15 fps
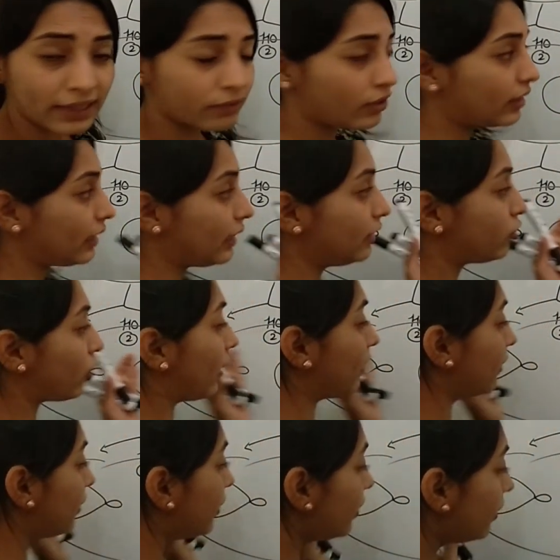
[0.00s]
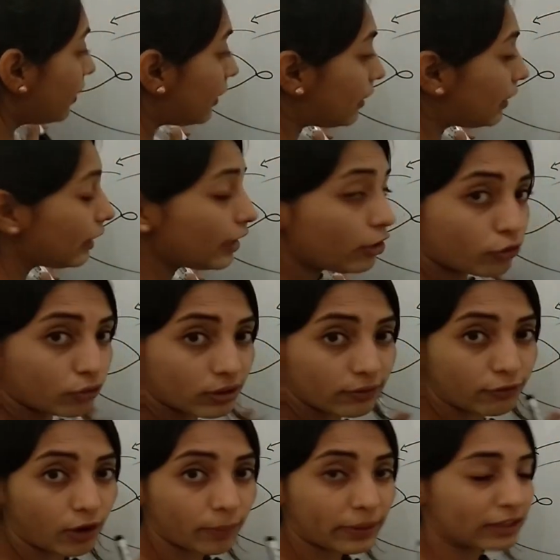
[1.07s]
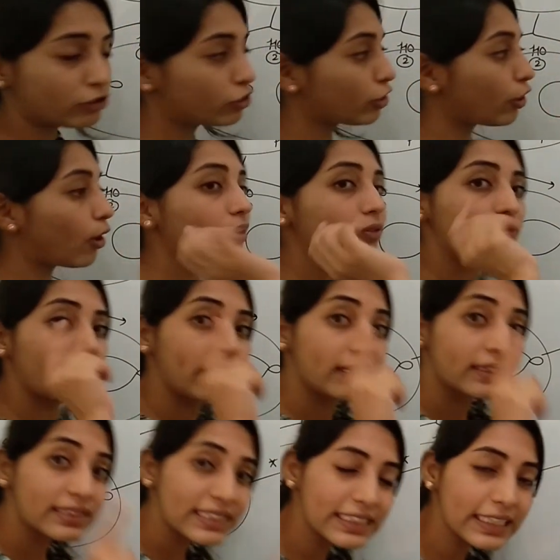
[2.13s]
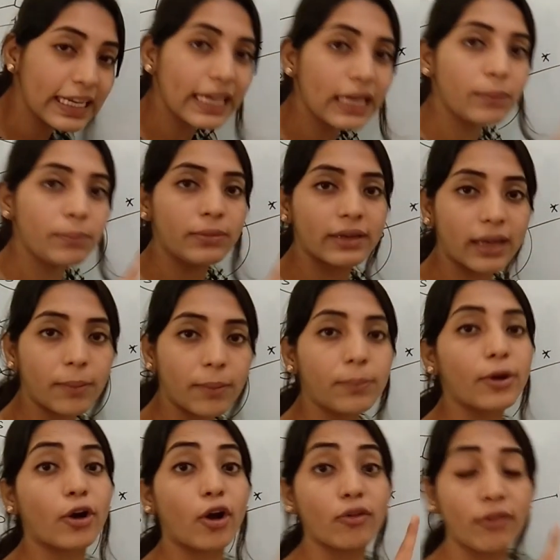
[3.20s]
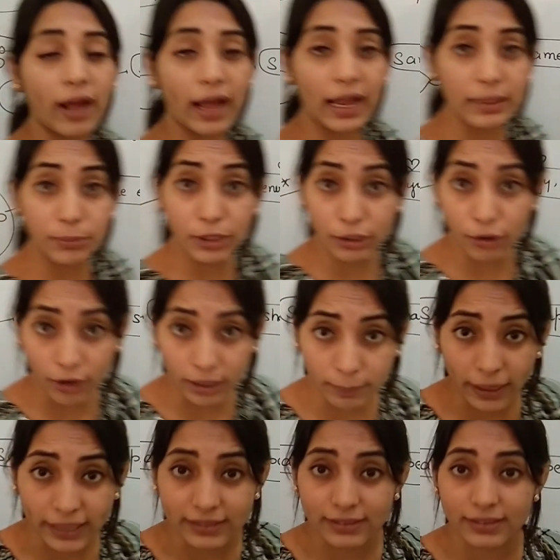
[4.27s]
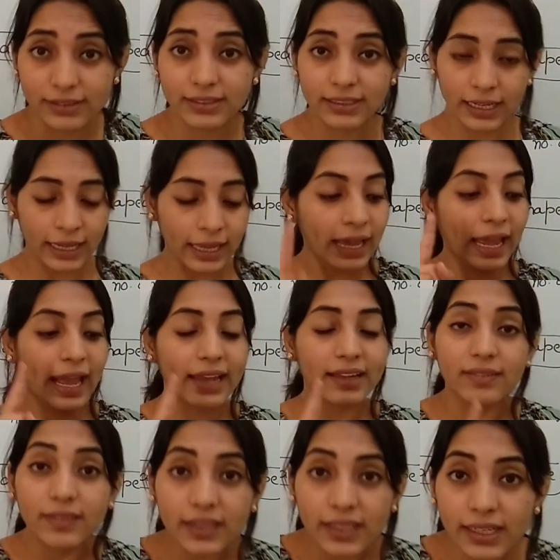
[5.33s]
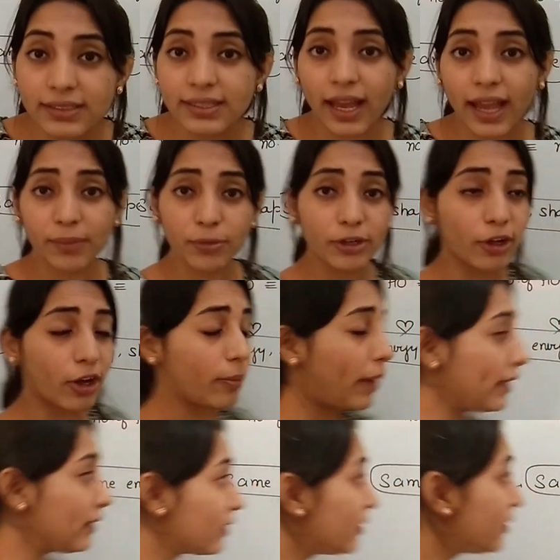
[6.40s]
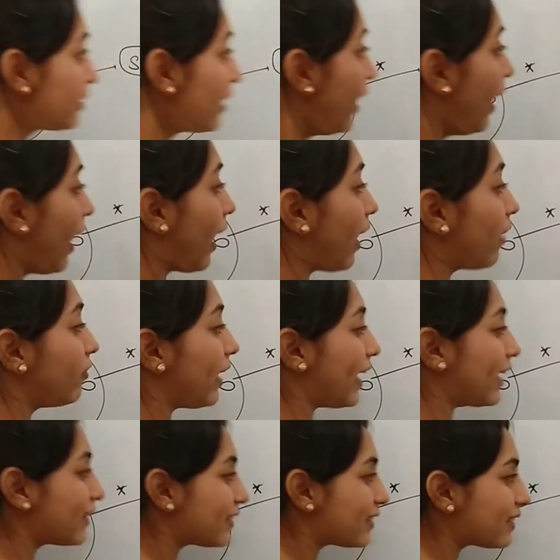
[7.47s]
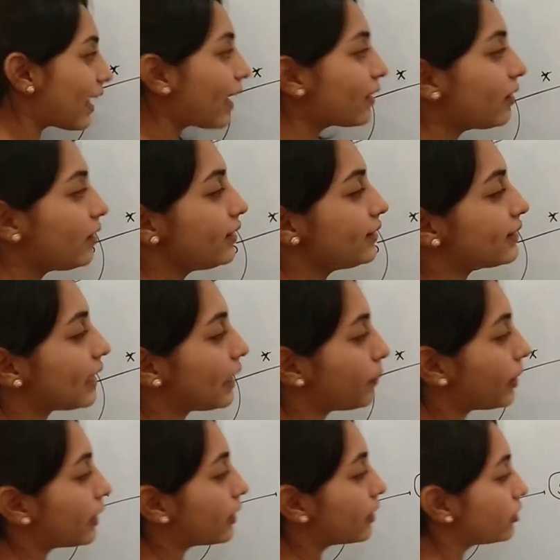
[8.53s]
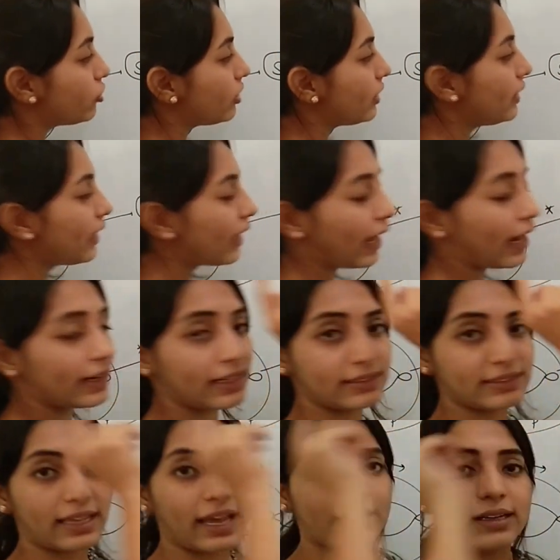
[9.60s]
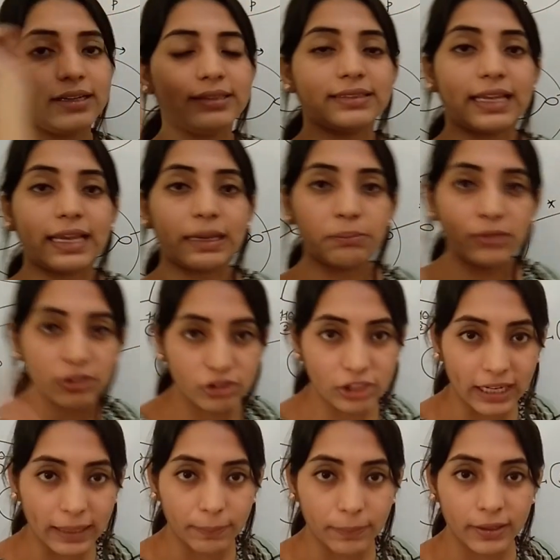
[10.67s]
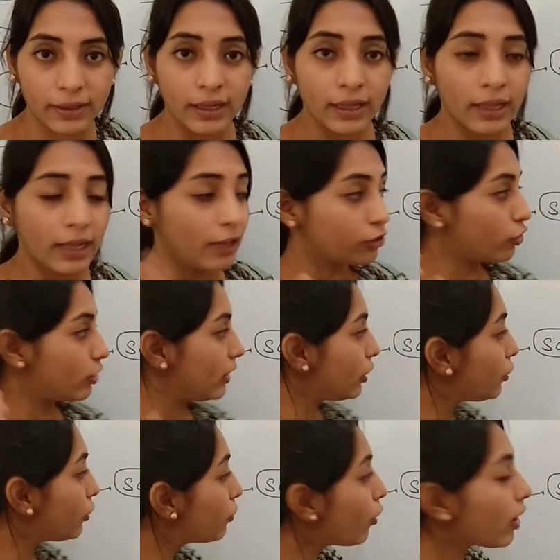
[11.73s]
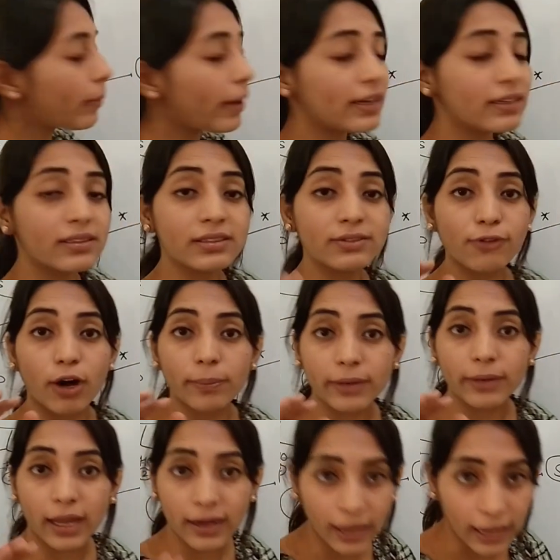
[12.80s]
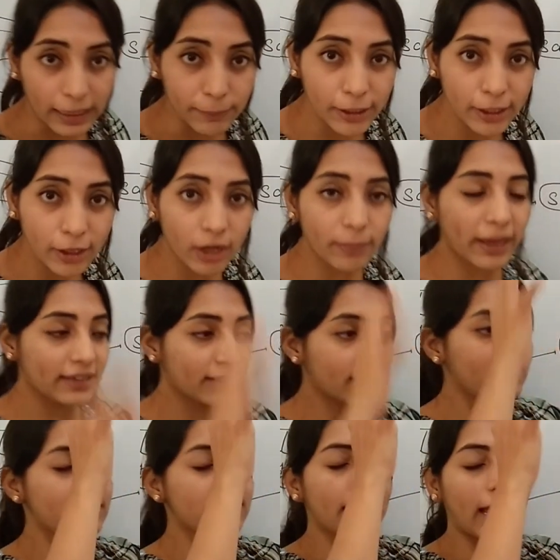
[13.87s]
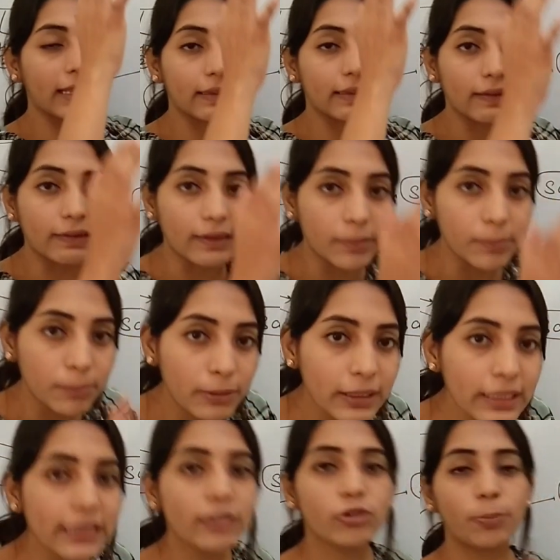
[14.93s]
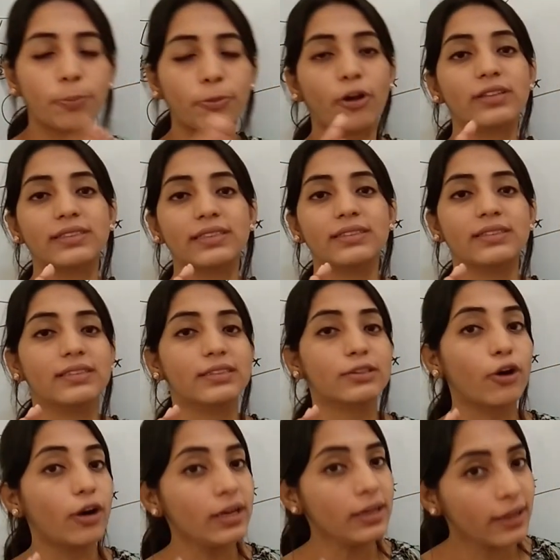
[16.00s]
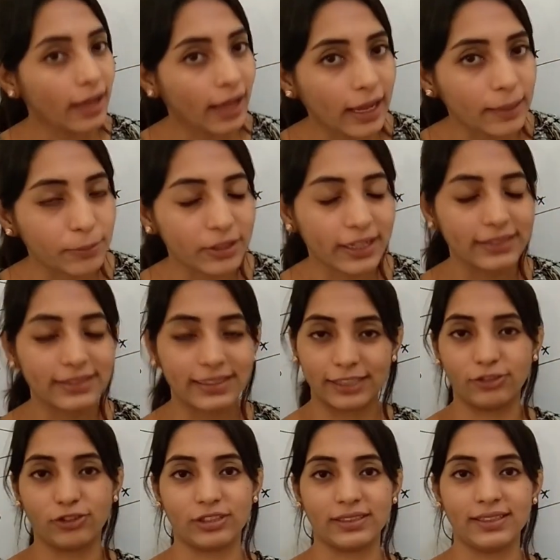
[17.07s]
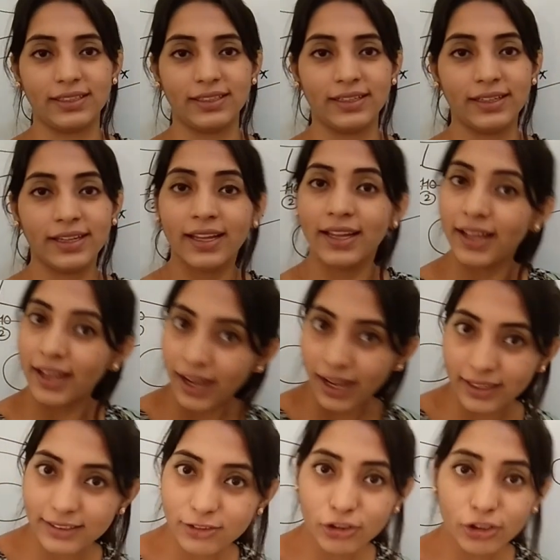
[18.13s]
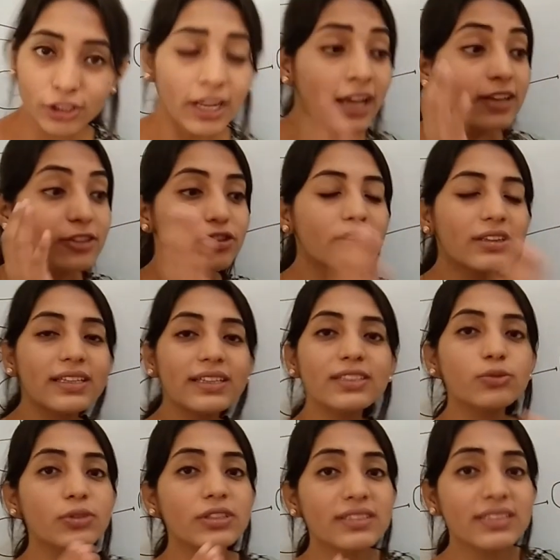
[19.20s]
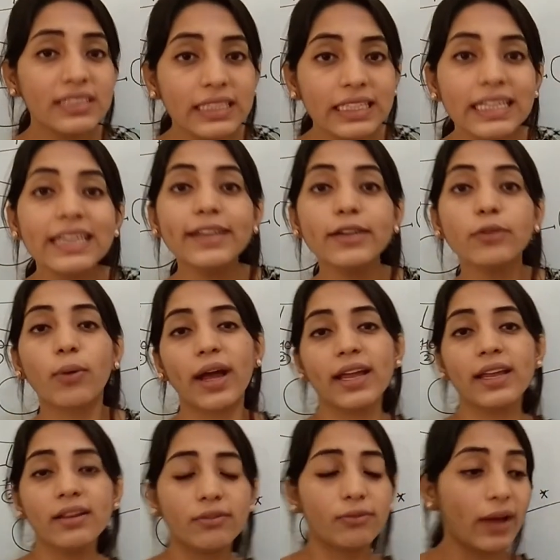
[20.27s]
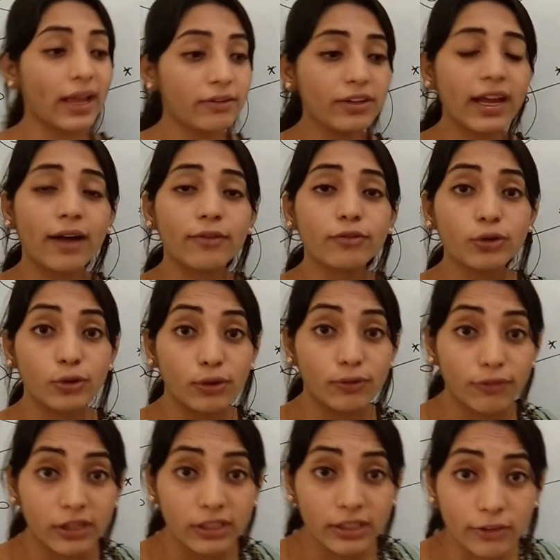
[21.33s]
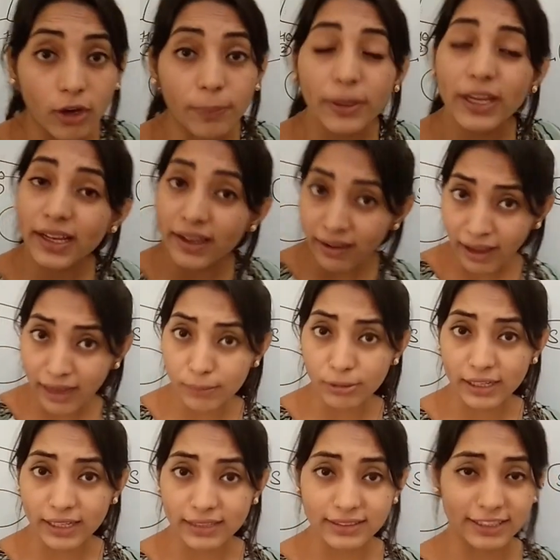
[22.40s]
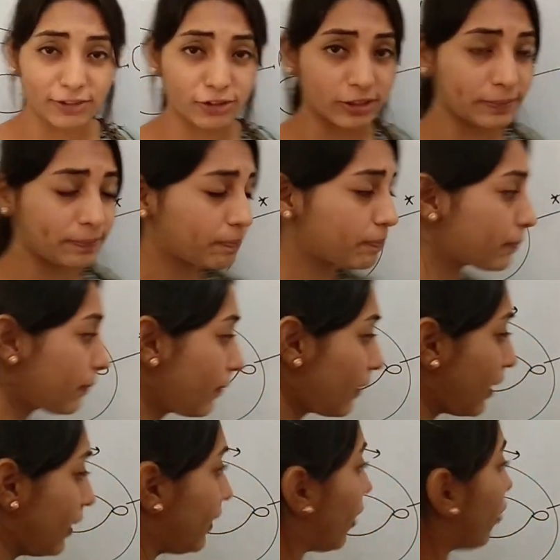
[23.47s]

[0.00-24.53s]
with each other lead to the formation of same number of hybrid orbitals, and these hybrid orbitals have exactly same energy and exactly same shape. So the new orbitals formed are hybrid orbitals and the complete process is called hybridization. Understood? So this was the need why we have to go for the topic hybridization. Now